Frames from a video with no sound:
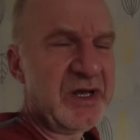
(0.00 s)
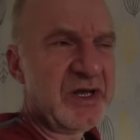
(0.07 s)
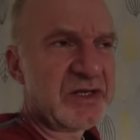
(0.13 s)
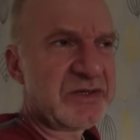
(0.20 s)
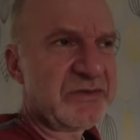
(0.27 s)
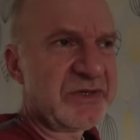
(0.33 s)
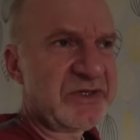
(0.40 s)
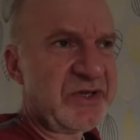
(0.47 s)

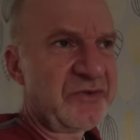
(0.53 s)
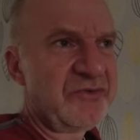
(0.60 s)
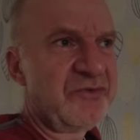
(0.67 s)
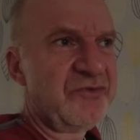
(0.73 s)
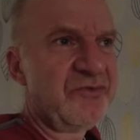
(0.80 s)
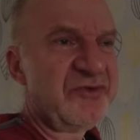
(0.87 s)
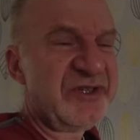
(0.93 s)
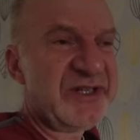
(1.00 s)
so I
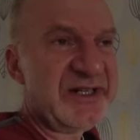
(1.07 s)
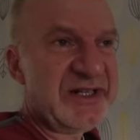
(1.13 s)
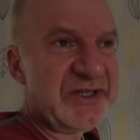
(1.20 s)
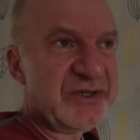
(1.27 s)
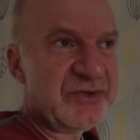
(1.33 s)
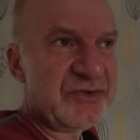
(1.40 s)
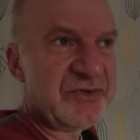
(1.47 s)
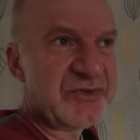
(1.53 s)
don't really
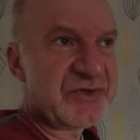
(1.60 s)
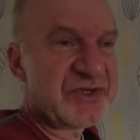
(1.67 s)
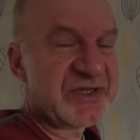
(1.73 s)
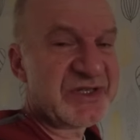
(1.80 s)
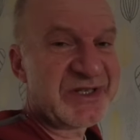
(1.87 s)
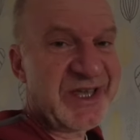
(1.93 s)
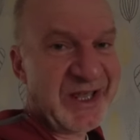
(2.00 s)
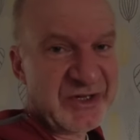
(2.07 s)
use the
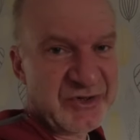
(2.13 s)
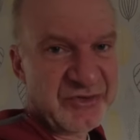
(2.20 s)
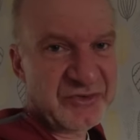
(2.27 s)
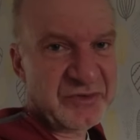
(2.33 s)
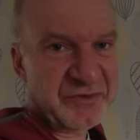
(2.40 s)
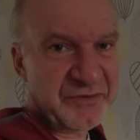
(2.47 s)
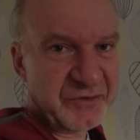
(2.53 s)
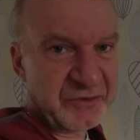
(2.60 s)

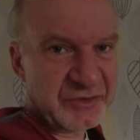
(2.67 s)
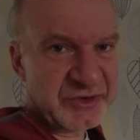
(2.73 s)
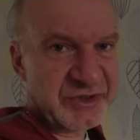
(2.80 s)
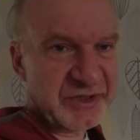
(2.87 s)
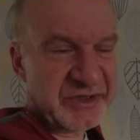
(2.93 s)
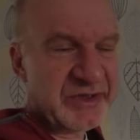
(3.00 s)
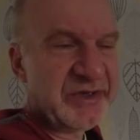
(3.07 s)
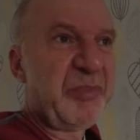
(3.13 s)
schedule
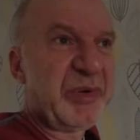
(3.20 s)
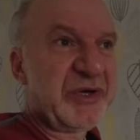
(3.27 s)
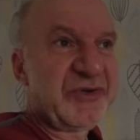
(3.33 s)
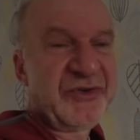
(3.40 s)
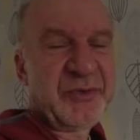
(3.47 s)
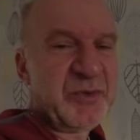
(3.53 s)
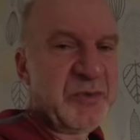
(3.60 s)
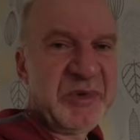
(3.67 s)
function because
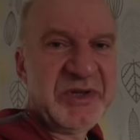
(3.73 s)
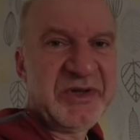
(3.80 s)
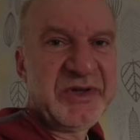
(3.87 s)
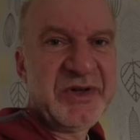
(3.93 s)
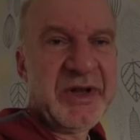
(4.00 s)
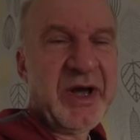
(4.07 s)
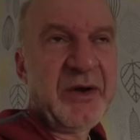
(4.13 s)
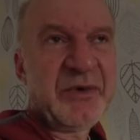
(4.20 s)
it would be,
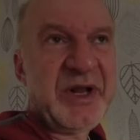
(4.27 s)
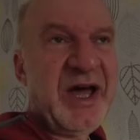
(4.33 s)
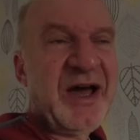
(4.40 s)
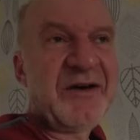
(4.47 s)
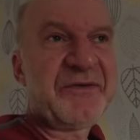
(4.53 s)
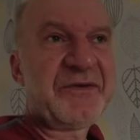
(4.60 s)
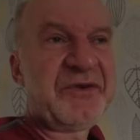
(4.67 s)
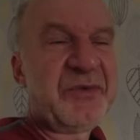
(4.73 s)
I would
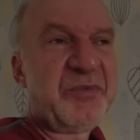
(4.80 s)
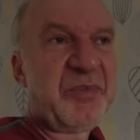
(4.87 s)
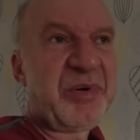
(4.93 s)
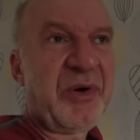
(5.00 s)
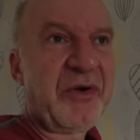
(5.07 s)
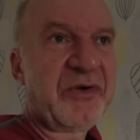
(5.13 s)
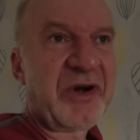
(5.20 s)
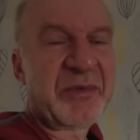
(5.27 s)
have to
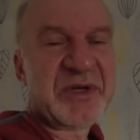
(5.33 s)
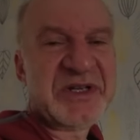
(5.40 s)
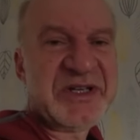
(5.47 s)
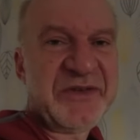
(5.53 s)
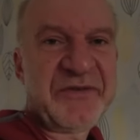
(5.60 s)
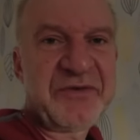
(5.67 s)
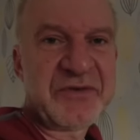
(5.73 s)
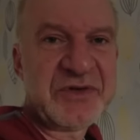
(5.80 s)
program a
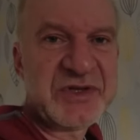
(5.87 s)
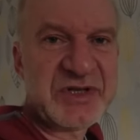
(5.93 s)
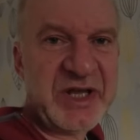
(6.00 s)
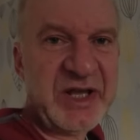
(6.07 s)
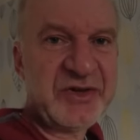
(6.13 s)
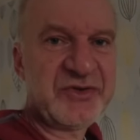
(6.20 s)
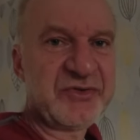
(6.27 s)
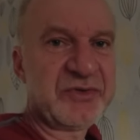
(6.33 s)
different
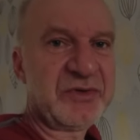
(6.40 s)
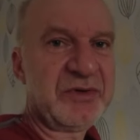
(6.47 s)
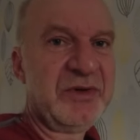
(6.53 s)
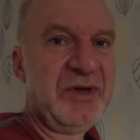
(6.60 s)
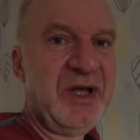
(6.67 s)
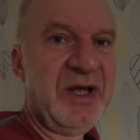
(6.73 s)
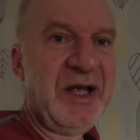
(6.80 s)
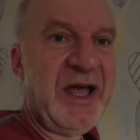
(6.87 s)
schedule
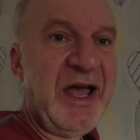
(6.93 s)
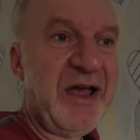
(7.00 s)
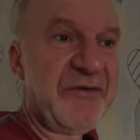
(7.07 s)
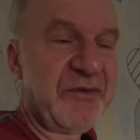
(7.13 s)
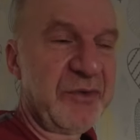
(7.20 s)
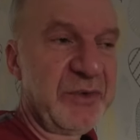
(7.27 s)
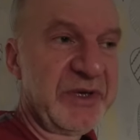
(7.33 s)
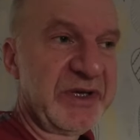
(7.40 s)

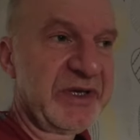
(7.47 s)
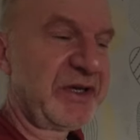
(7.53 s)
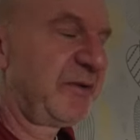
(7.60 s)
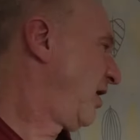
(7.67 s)
every week.